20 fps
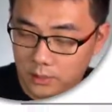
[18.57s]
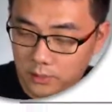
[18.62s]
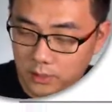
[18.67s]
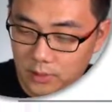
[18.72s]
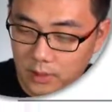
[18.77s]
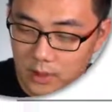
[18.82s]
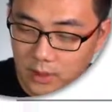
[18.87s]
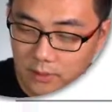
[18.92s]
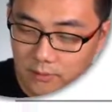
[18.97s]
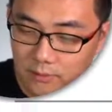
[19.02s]

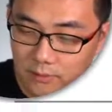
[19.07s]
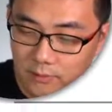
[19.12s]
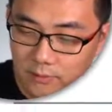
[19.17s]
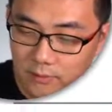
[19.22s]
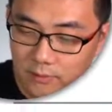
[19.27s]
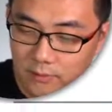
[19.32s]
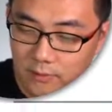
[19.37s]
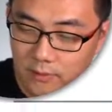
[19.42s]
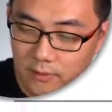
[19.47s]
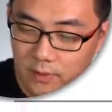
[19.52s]

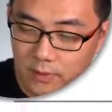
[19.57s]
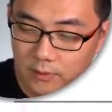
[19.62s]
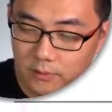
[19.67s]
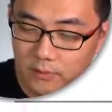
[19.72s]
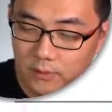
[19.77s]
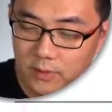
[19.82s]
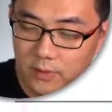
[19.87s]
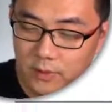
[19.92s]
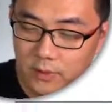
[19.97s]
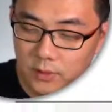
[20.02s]
F
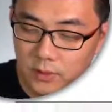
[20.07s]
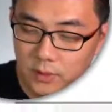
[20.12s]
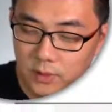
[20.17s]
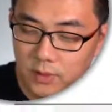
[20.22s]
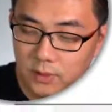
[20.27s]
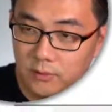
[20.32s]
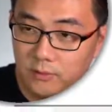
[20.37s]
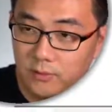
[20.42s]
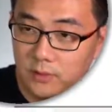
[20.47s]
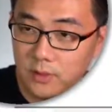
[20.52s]
inverse G
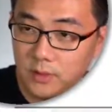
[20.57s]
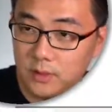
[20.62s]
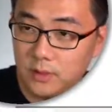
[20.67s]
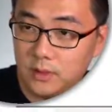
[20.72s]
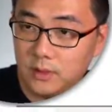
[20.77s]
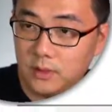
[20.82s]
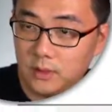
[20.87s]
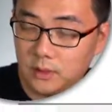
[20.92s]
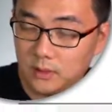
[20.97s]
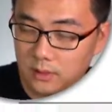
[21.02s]

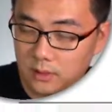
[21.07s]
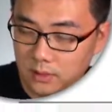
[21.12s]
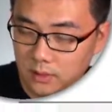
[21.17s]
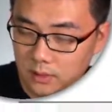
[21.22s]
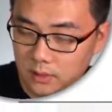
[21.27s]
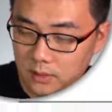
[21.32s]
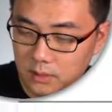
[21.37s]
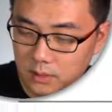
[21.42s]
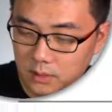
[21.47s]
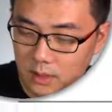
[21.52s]
inverse
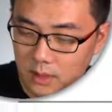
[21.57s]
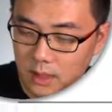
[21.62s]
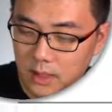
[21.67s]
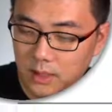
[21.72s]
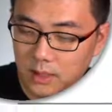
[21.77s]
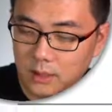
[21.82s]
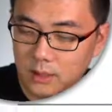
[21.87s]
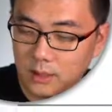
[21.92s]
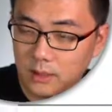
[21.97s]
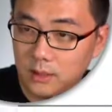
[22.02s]

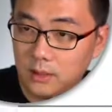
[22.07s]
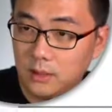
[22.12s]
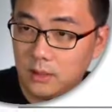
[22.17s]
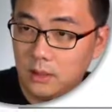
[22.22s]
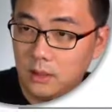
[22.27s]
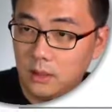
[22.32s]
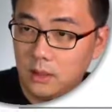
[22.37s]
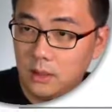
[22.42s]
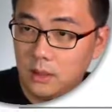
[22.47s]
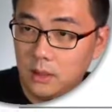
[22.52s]
X.
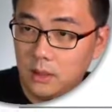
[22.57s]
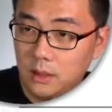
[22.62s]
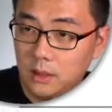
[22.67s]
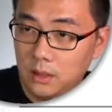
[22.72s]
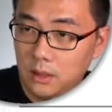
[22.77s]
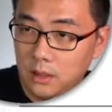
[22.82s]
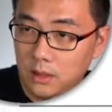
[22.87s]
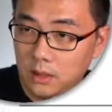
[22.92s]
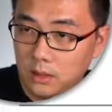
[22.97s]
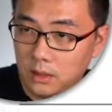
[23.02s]

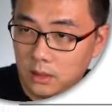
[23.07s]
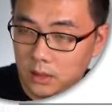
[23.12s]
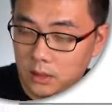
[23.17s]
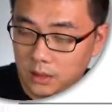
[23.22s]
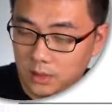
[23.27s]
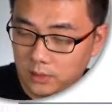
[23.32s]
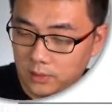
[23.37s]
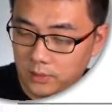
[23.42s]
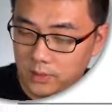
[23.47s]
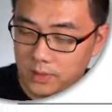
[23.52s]

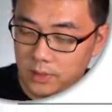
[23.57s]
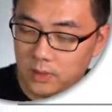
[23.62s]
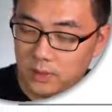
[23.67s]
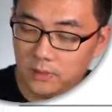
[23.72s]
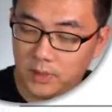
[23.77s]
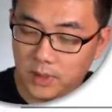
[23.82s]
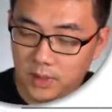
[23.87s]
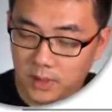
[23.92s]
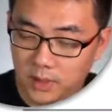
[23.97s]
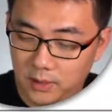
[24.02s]
This would just
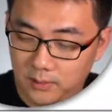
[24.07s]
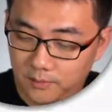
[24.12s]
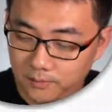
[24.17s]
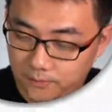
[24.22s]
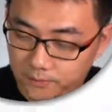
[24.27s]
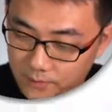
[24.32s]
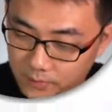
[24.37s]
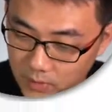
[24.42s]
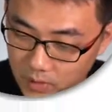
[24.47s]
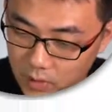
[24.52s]
be
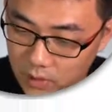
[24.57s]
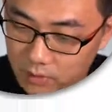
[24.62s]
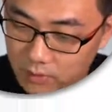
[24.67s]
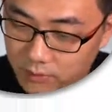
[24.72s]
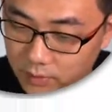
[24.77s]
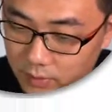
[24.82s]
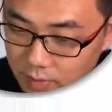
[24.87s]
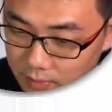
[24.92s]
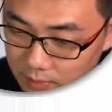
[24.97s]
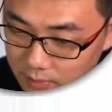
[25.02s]
G
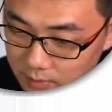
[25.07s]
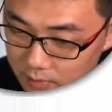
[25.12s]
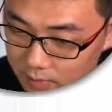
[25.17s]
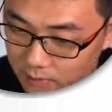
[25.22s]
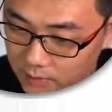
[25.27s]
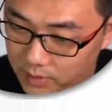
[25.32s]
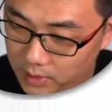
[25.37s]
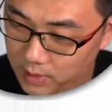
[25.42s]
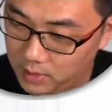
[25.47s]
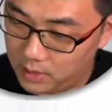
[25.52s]
inverse
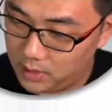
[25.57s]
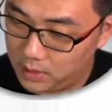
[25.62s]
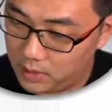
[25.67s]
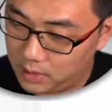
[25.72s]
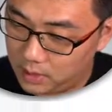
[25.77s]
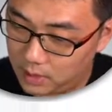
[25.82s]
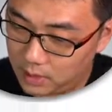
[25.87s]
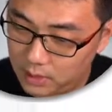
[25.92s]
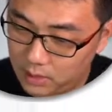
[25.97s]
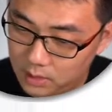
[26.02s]
would be
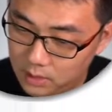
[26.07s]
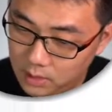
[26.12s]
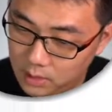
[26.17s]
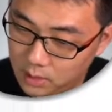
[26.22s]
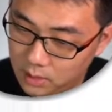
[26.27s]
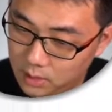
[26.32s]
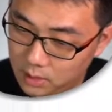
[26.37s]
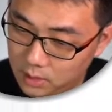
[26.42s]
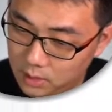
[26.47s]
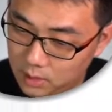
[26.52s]
here.
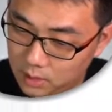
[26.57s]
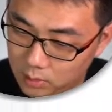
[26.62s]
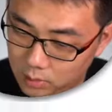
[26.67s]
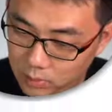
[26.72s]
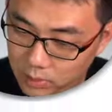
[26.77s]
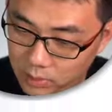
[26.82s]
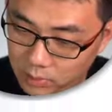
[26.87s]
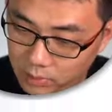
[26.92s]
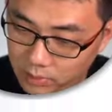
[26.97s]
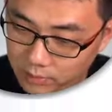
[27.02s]

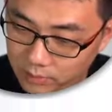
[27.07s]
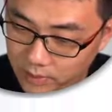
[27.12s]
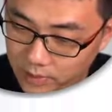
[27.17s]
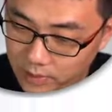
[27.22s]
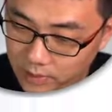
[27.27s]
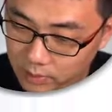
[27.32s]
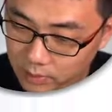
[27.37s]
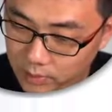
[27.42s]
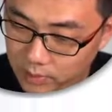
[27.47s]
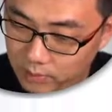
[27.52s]
We
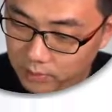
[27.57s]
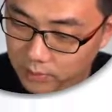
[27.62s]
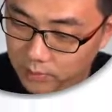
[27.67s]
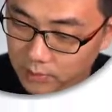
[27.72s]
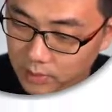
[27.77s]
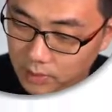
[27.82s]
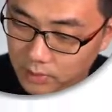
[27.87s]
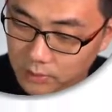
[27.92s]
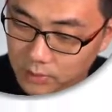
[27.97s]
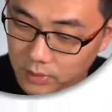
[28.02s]

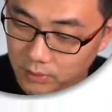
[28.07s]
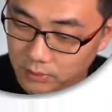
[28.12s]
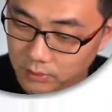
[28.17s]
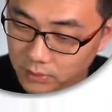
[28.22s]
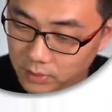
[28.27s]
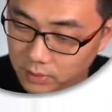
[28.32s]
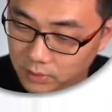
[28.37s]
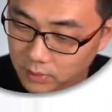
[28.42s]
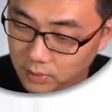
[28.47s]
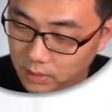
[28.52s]
found G
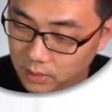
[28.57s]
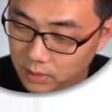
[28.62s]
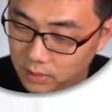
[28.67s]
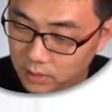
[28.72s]
inverse, right?